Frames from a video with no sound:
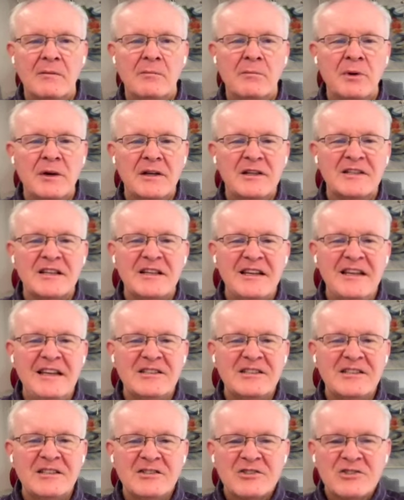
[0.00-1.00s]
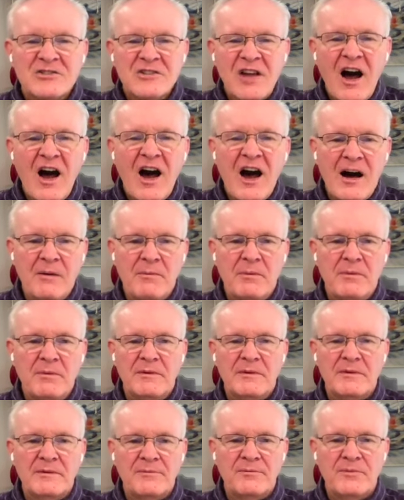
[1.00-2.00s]
But he says stop
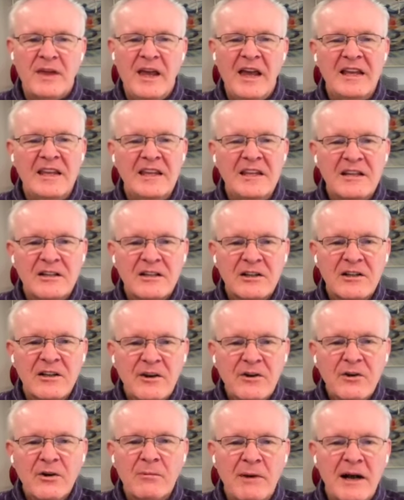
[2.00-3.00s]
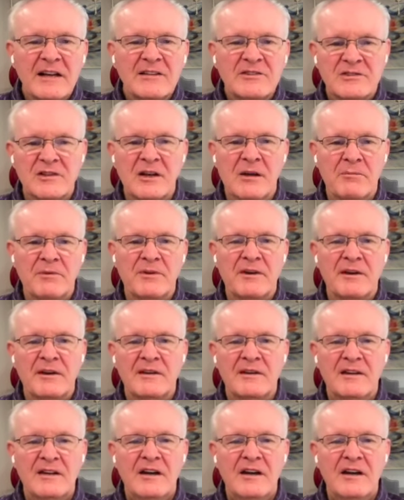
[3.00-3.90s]
and get clear about something.